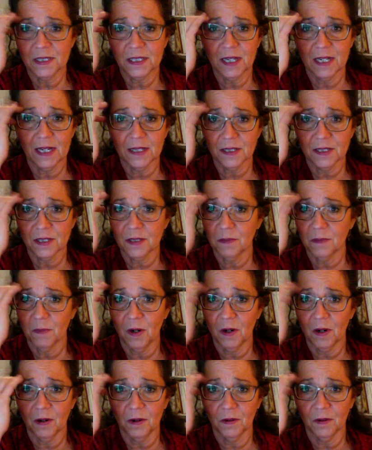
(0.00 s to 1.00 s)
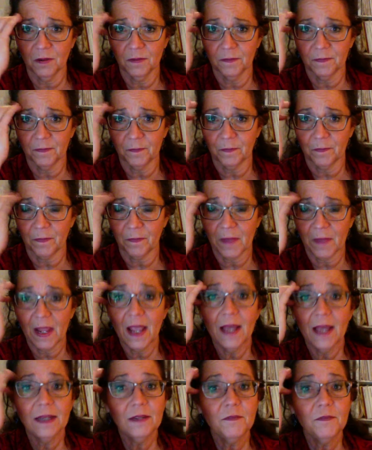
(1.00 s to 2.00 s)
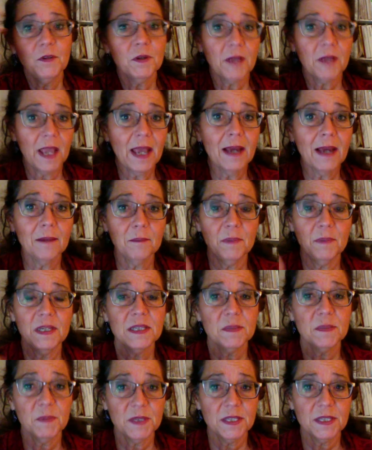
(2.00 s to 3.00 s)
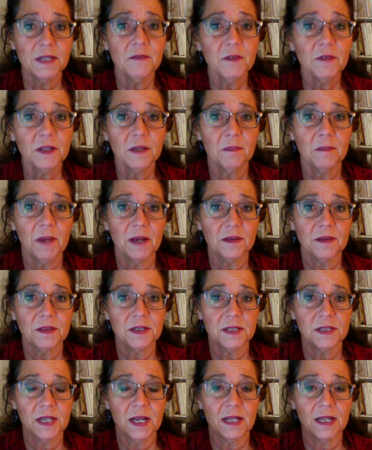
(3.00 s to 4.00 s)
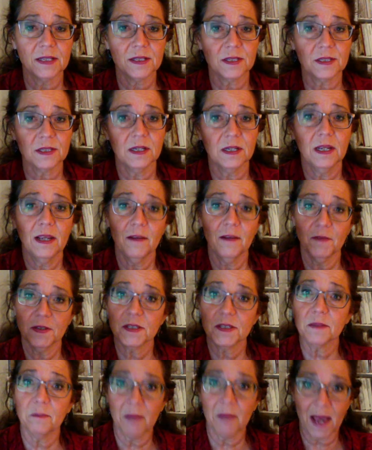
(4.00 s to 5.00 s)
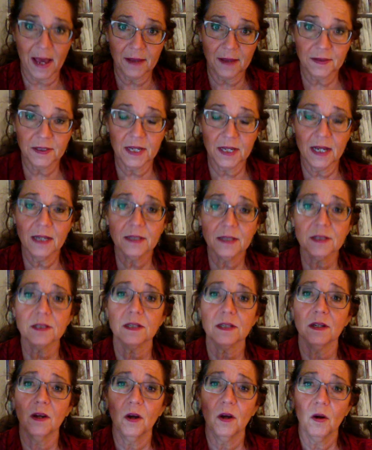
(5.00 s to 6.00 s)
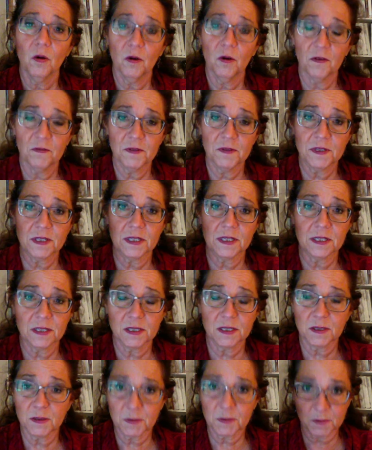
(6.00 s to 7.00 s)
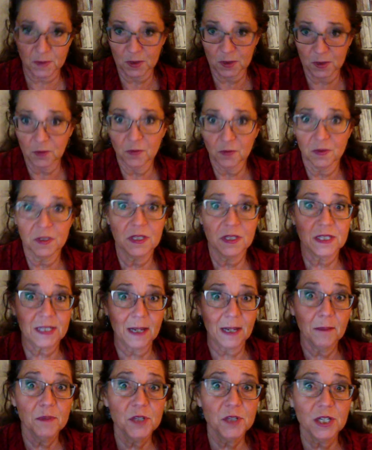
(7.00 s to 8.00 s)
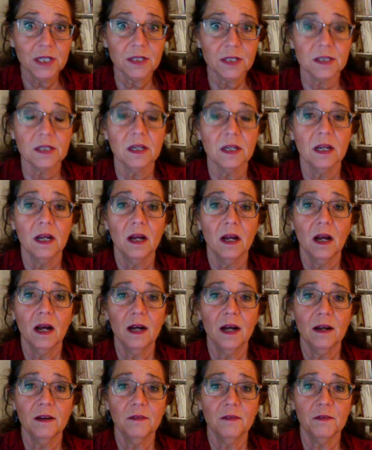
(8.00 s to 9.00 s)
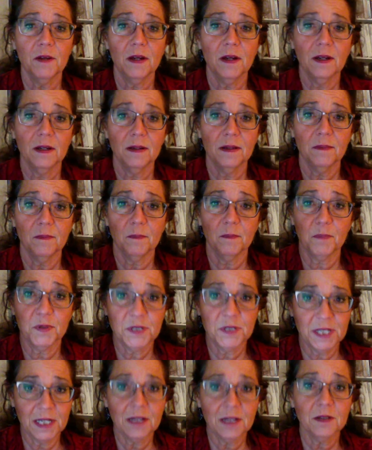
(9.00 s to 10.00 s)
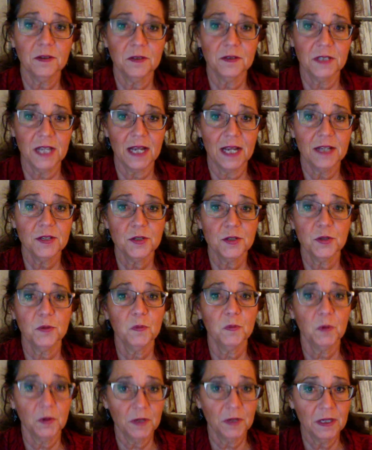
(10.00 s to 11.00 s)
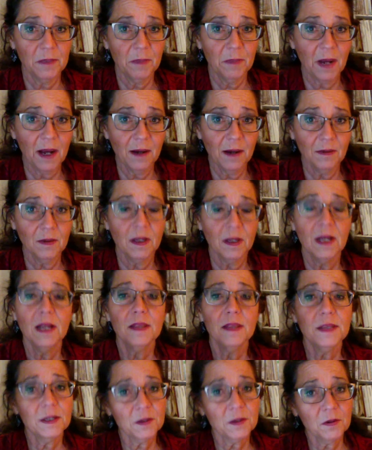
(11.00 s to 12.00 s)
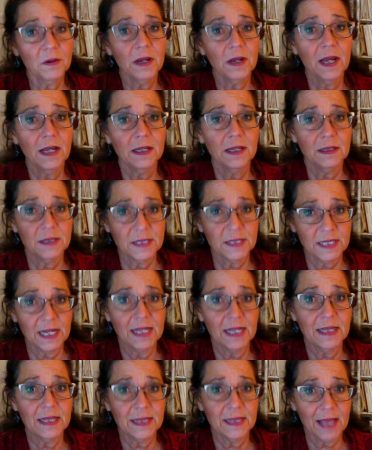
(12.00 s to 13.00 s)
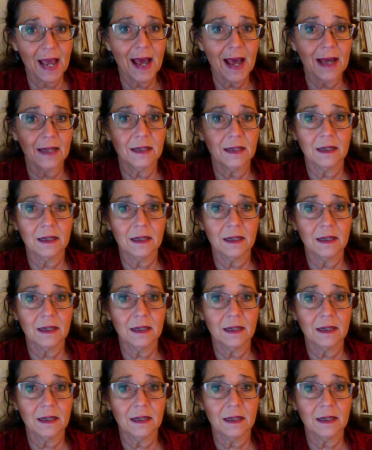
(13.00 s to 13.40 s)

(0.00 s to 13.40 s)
test tomorrow. And if you can, be specific about the test. If it's a math test or if it's a certain subject of a particular test you're worried about, then go ahead and state that.